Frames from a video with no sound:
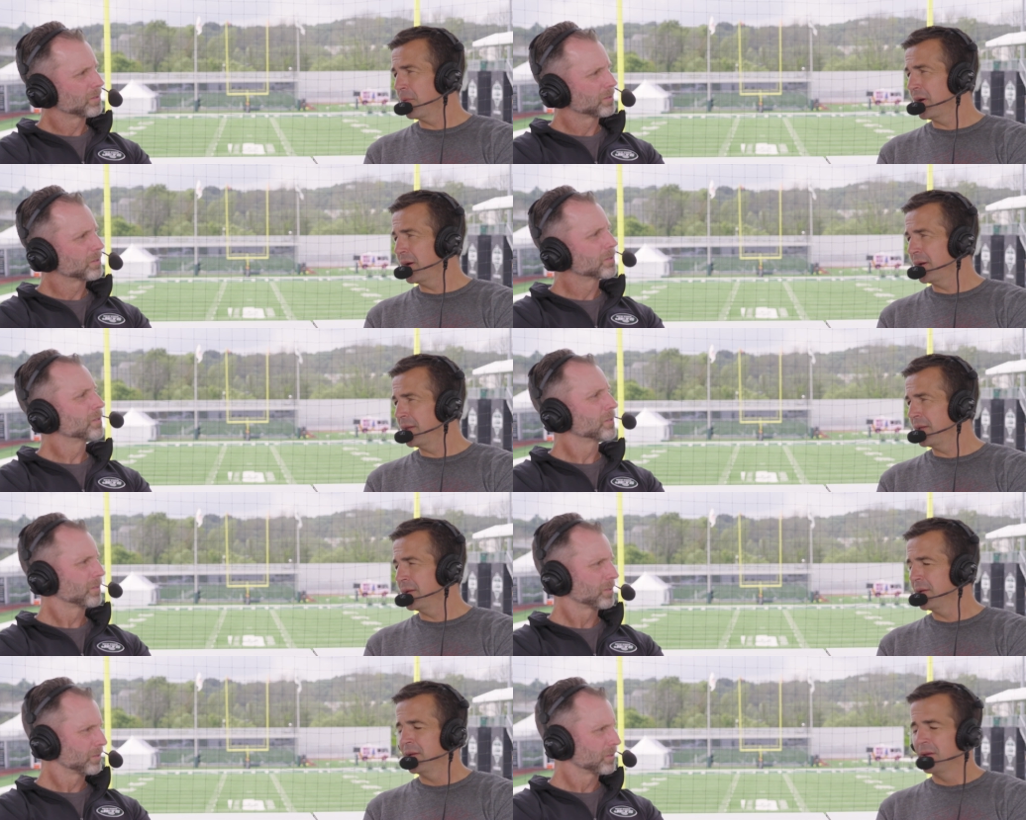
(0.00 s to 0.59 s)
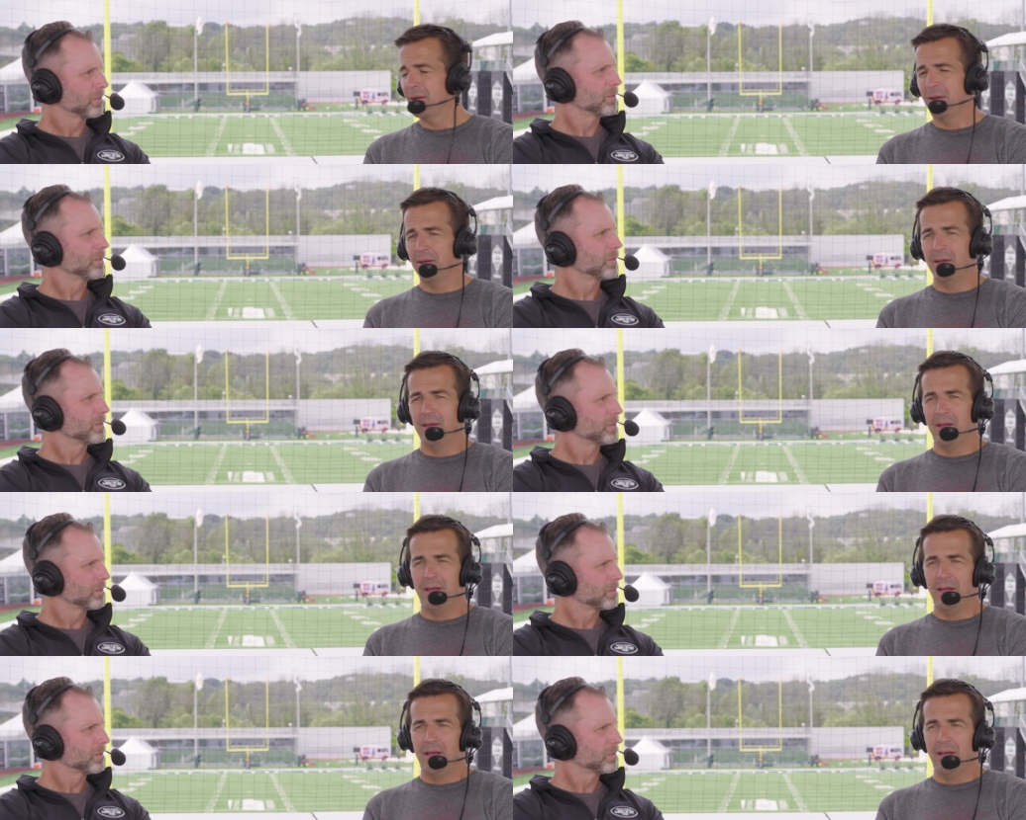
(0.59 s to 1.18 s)
Speaker 1: Brady.
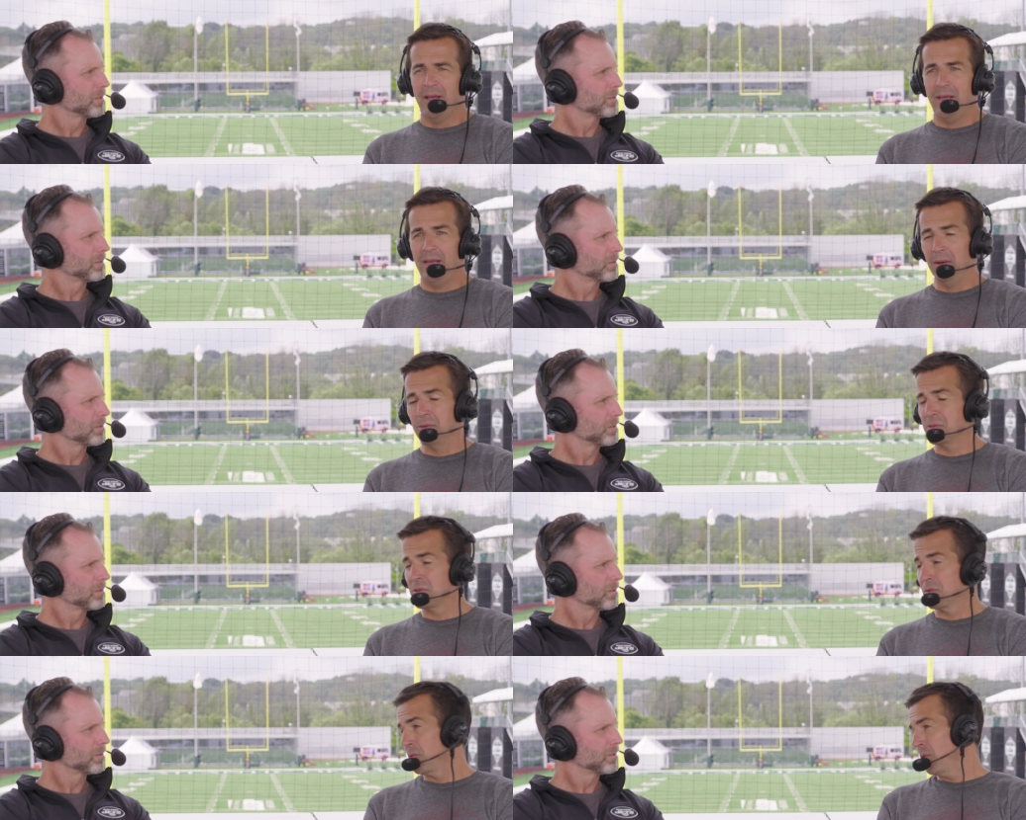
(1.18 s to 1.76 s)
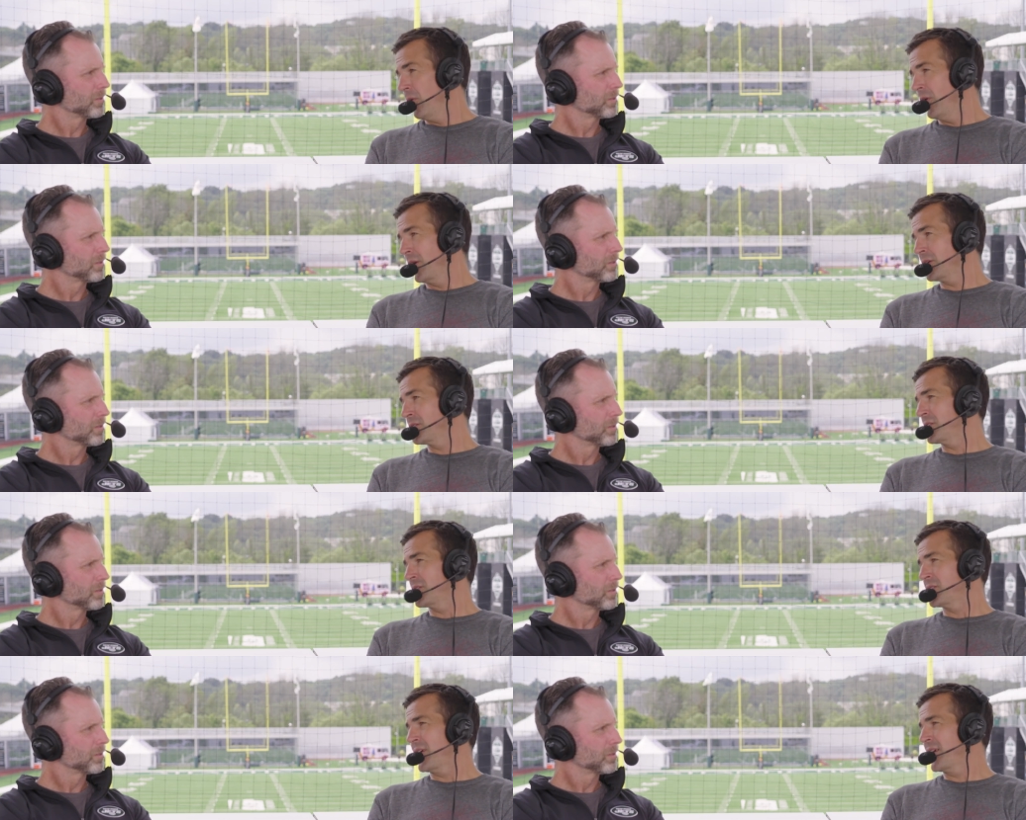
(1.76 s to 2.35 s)
It was a
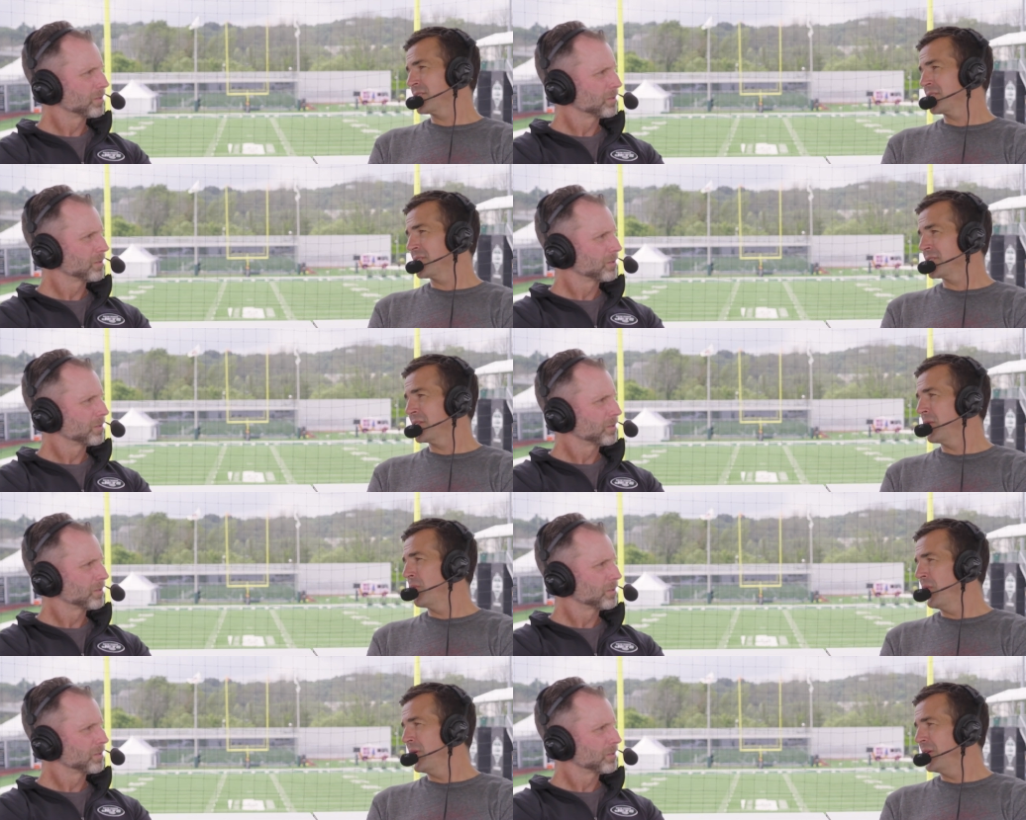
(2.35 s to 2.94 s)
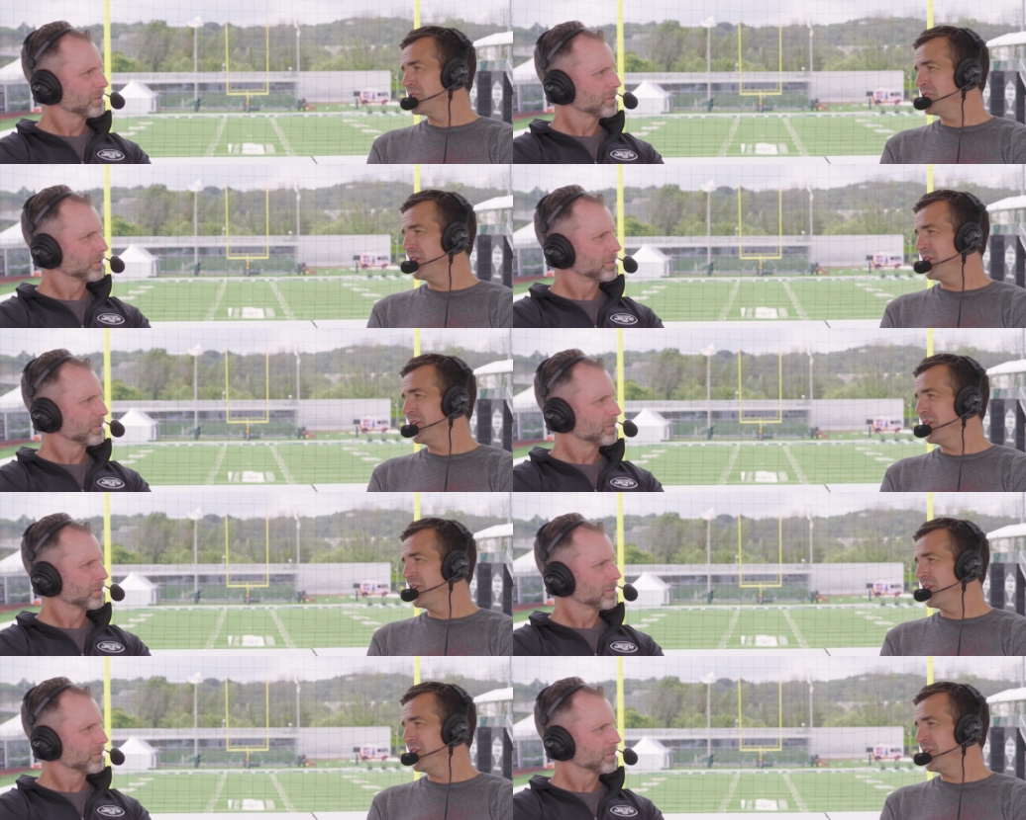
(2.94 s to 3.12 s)
roaring success because they won a